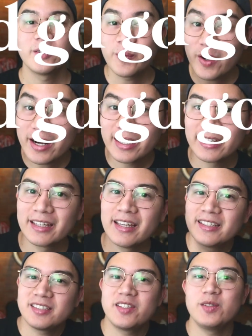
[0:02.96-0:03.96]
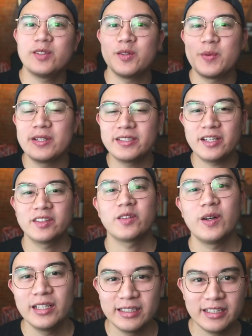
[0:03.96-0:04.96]
Good morning. Excuse the weird sound
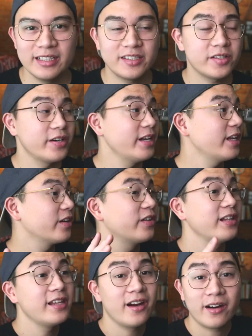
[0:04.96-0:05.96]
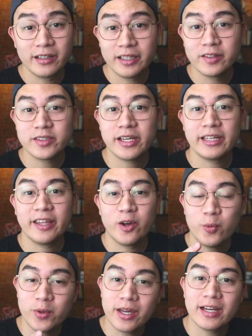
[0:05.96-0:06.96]
quality. It's raining really hard outside. I
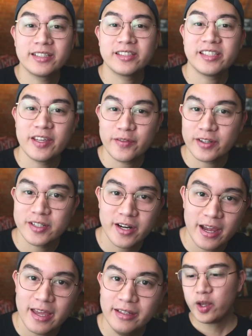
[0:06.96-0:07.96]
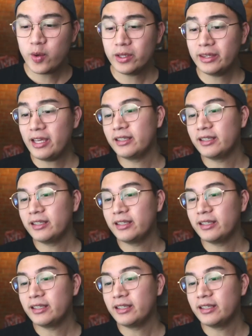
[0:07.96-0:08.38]
hope you guys are safe and dry. Q and